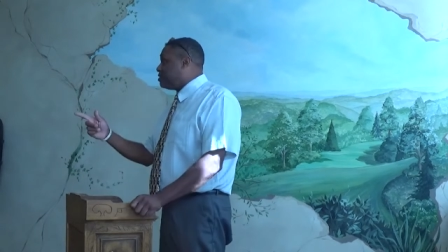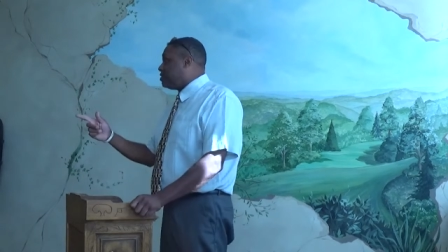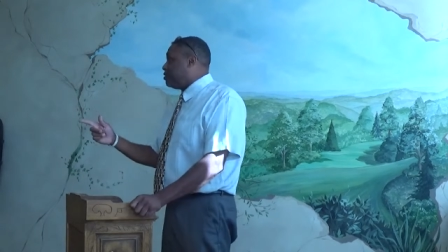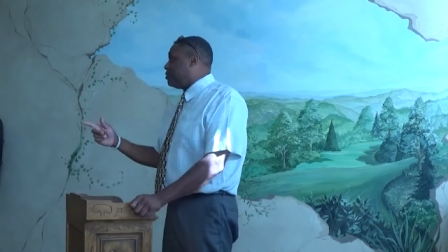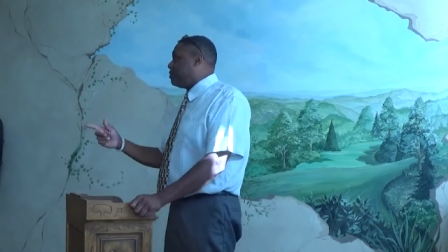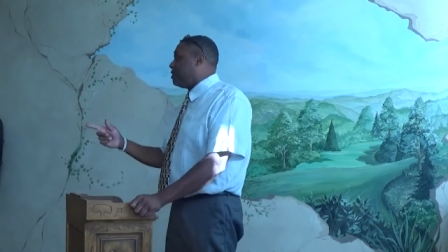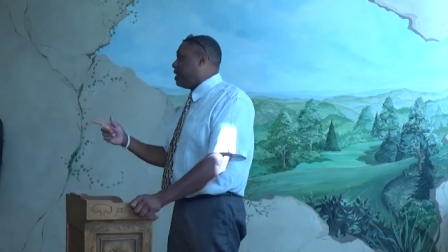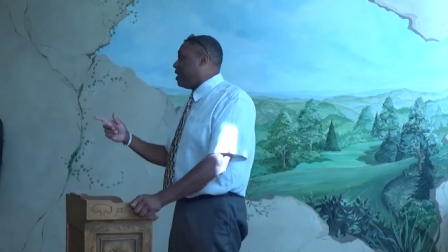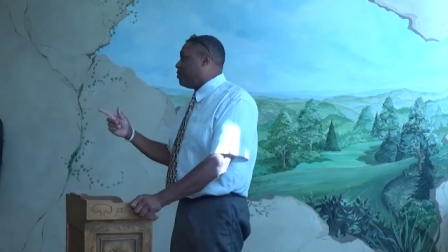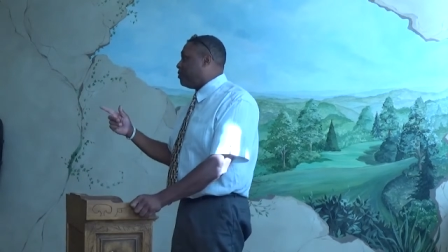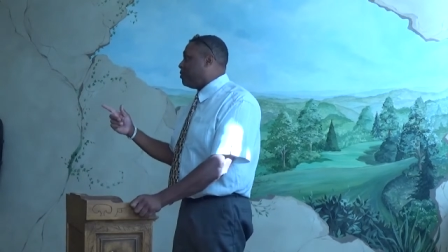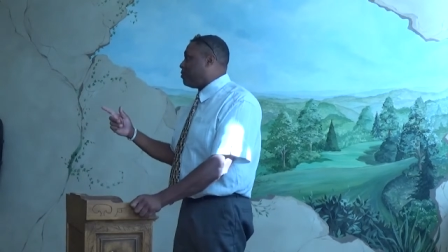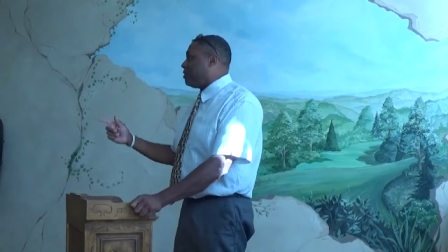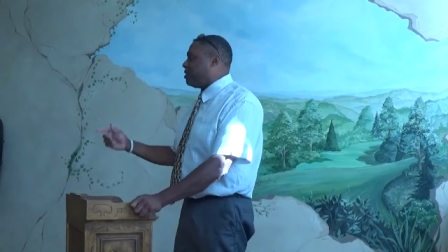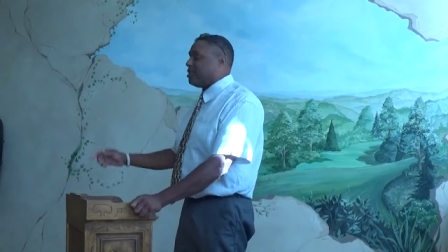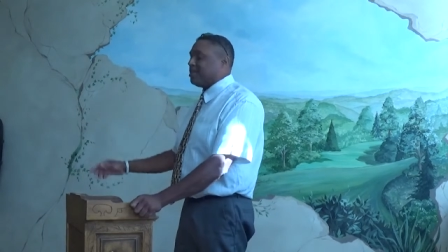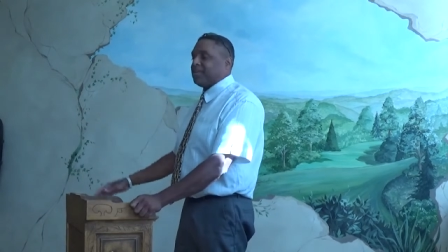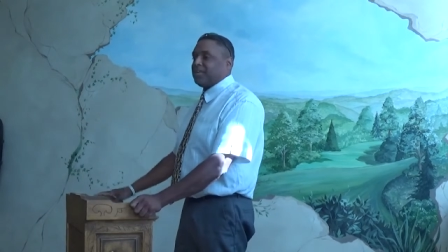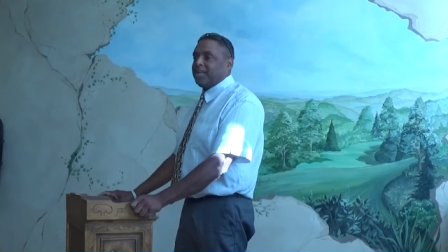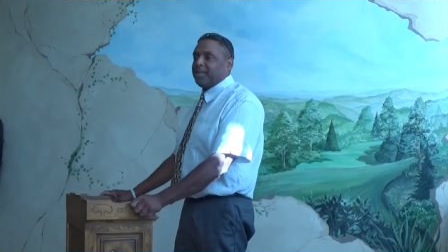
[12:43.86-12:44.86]
too. Yeah, we
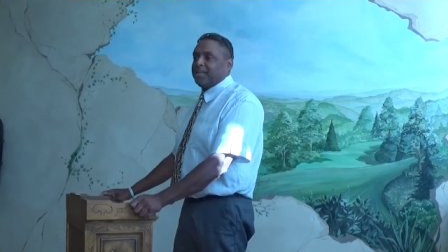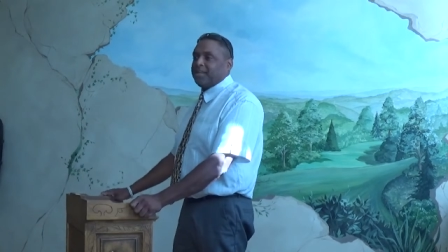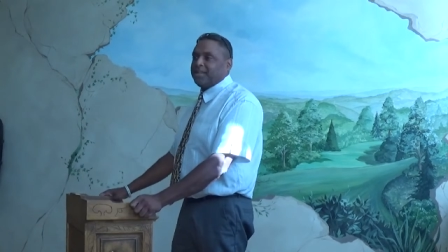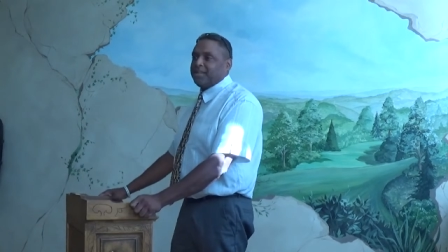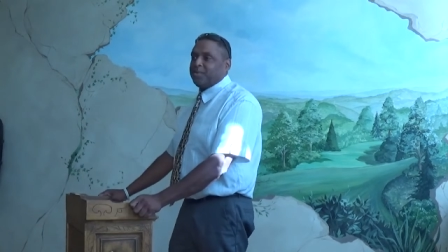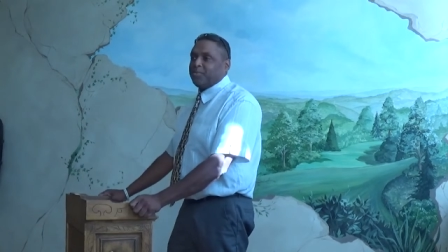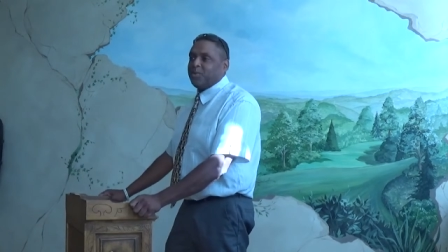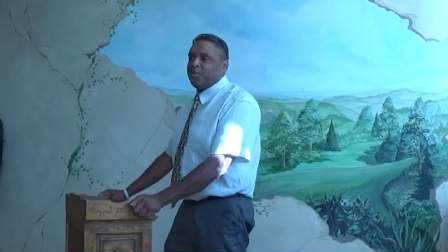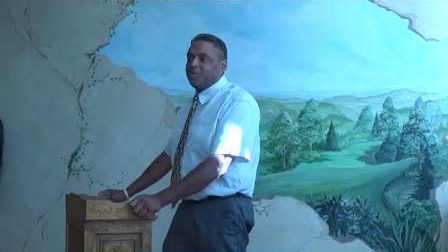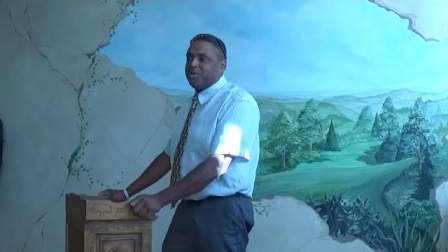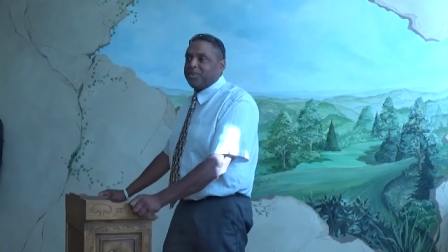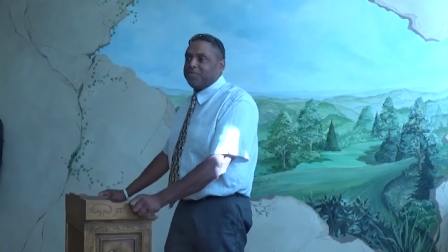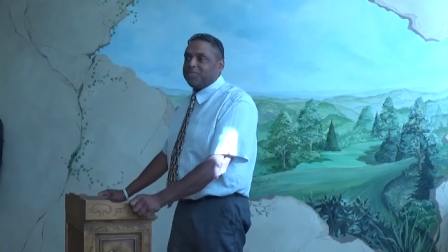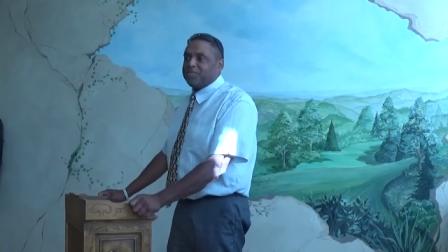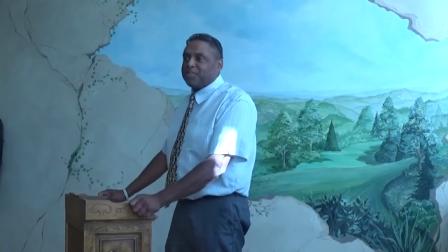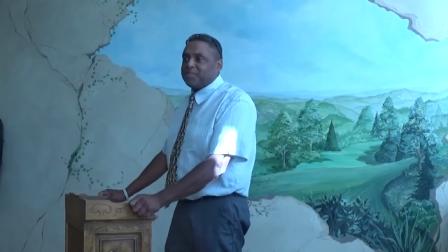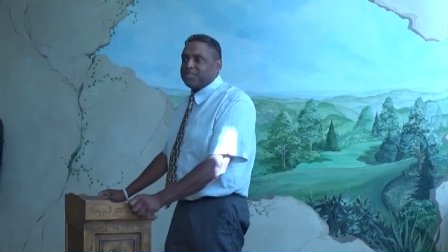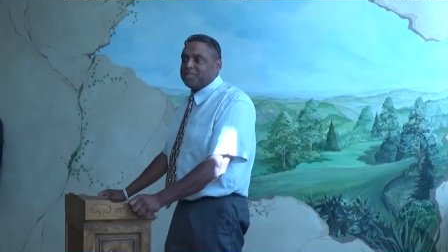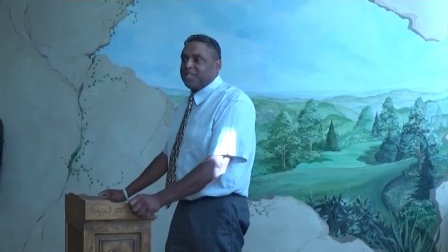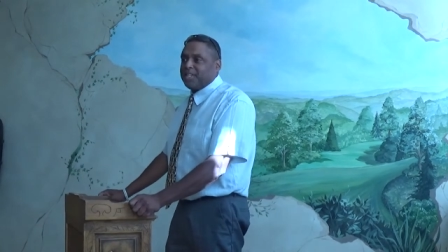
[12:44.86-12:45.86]
were in we weren't in
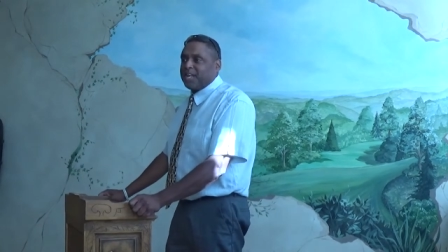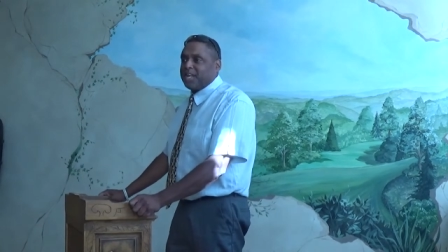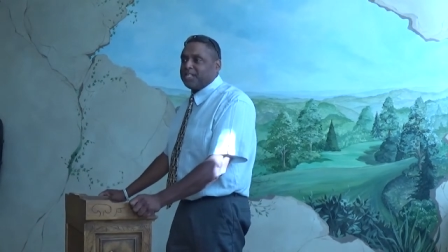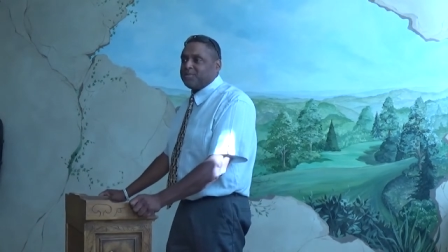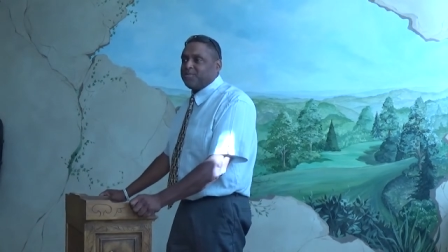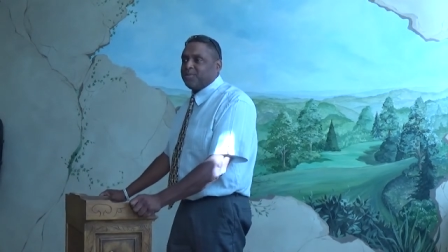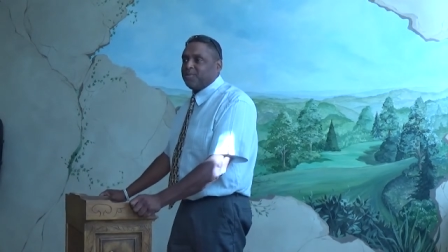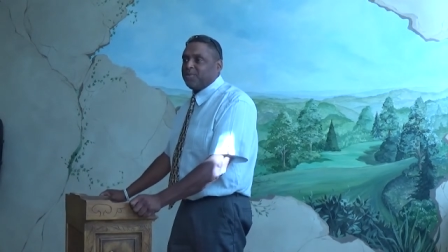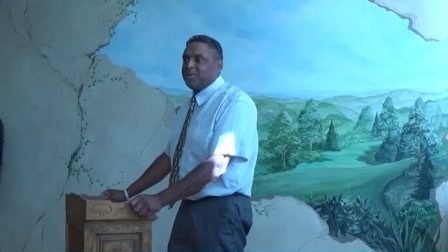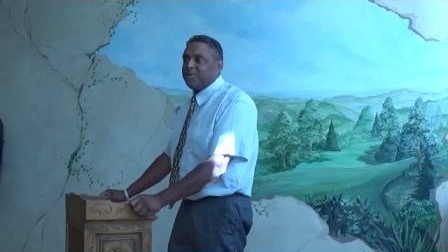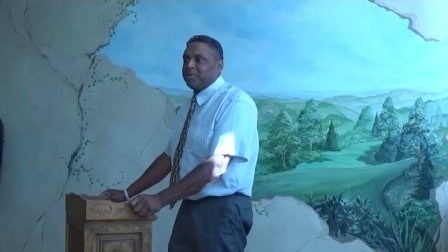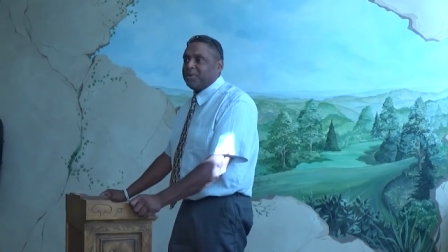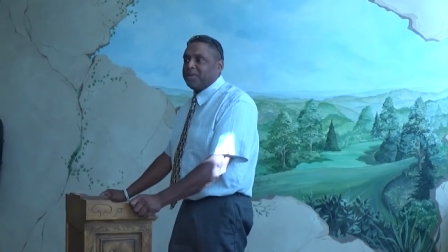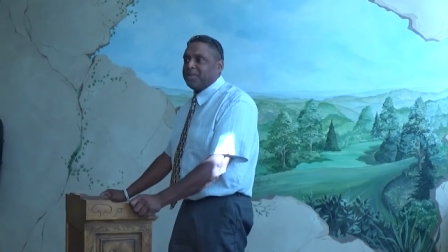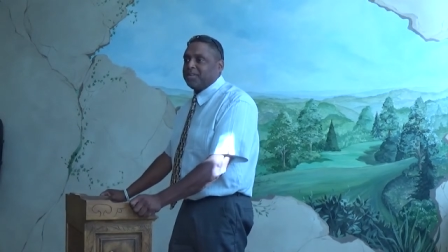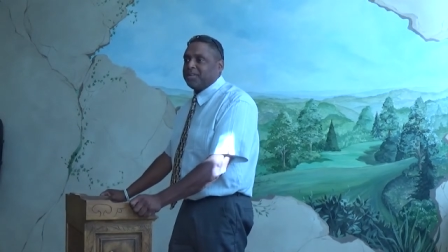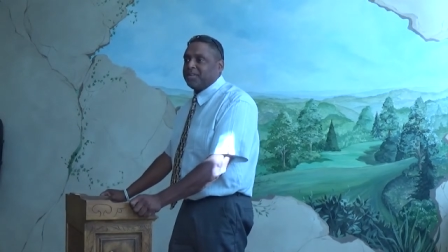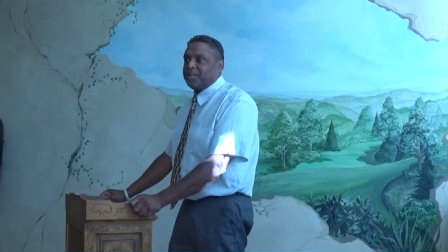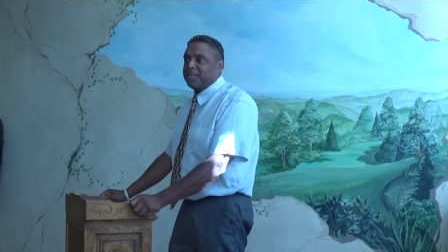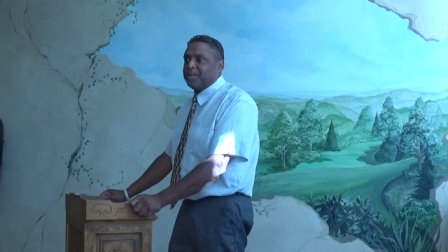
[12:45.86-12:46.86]
first class. No, we were
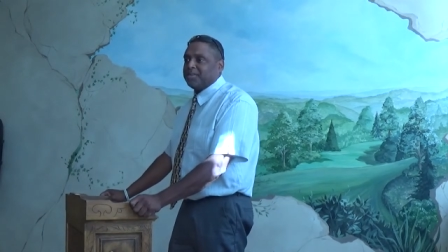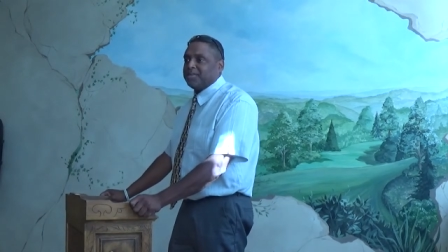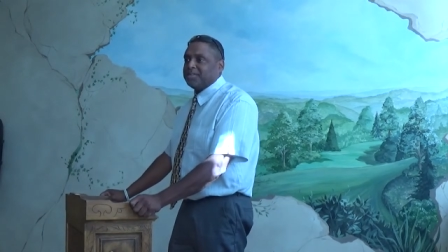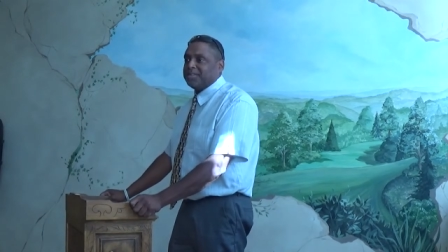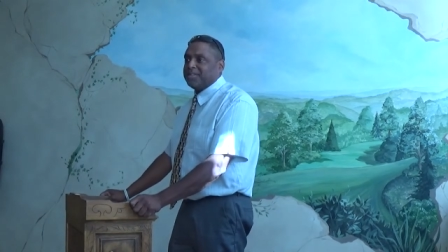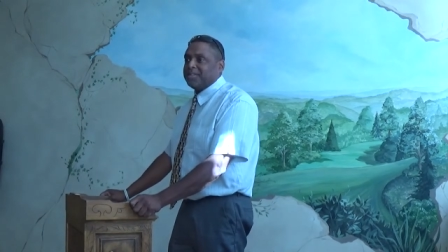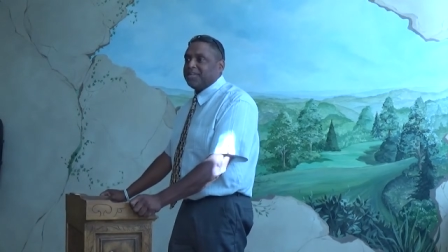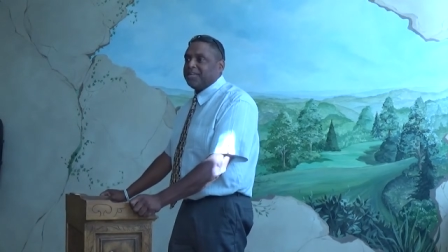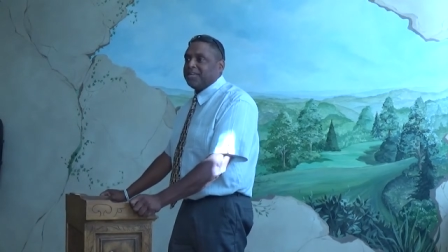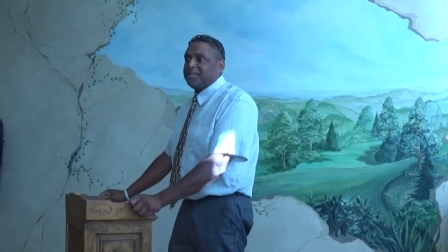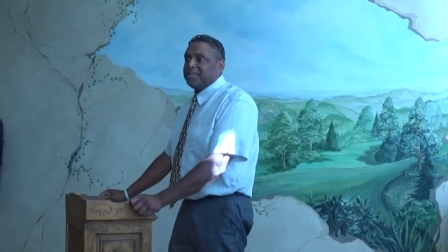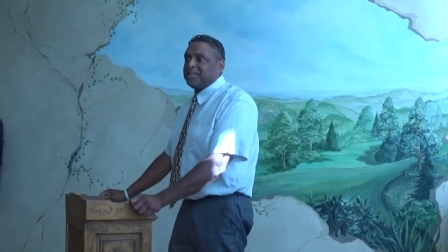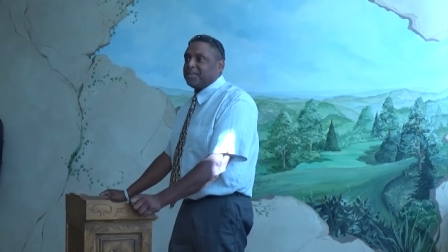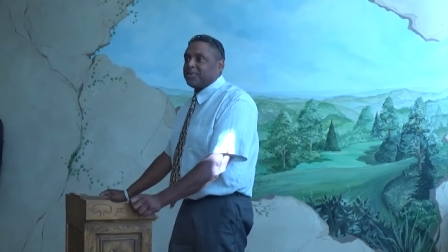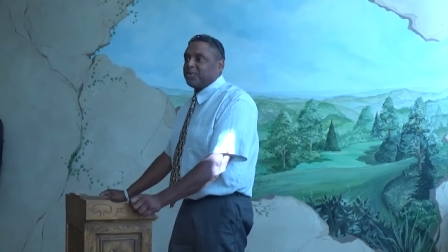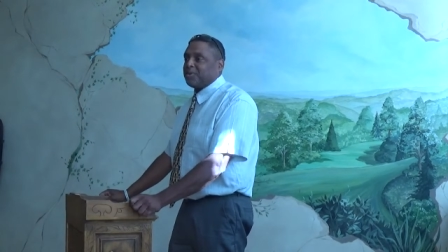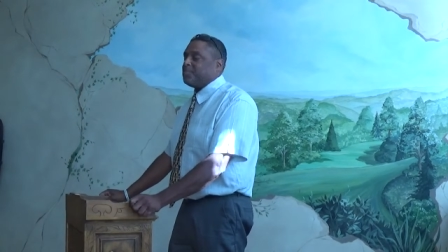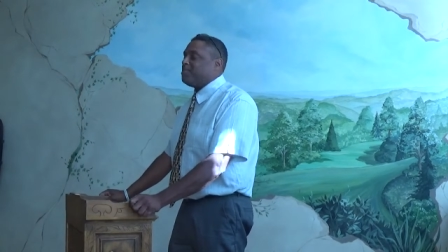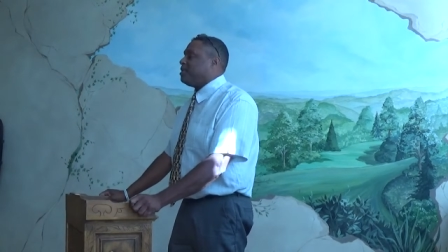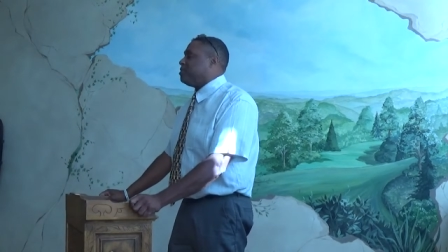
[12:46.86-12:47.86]
in uh, Caribbean
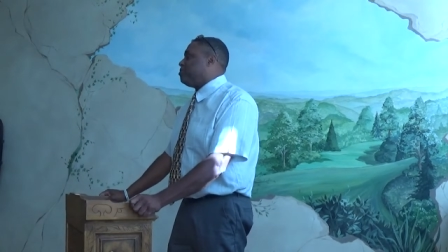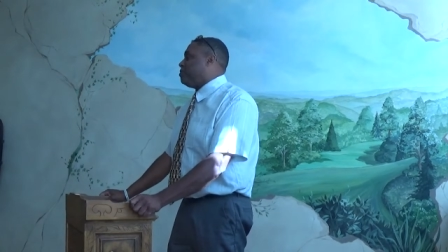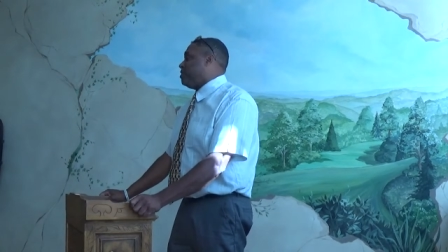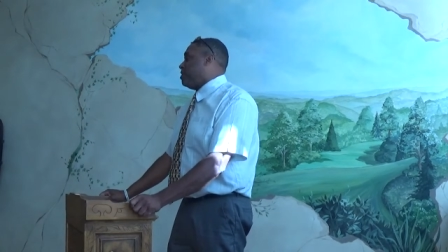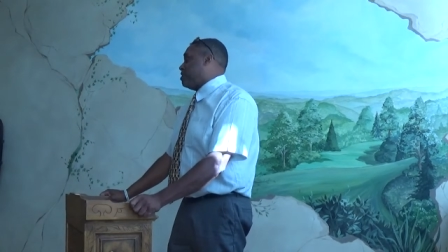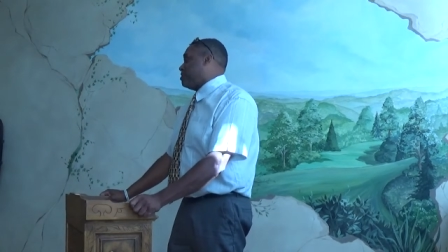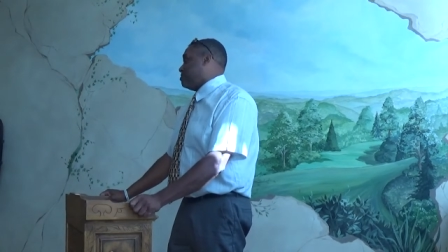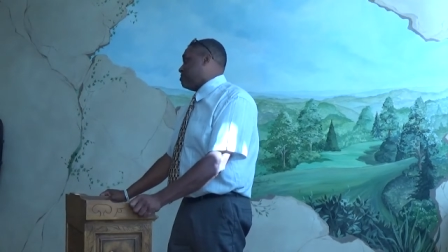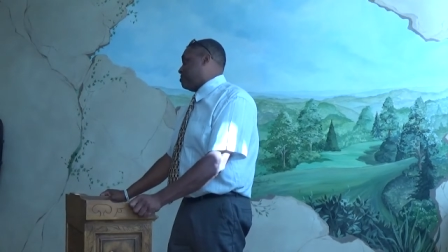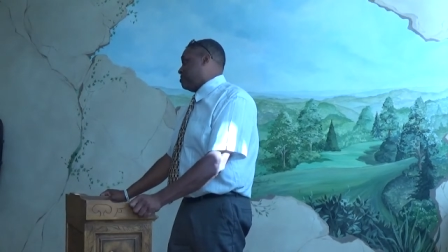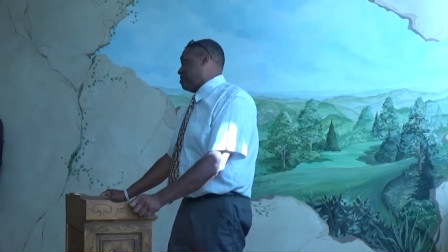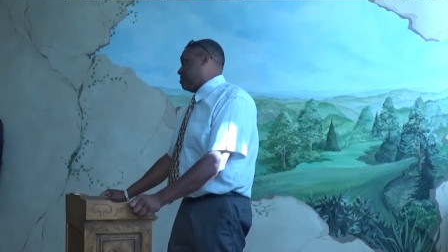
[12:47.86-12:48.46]
Plus. Caribbean Plus.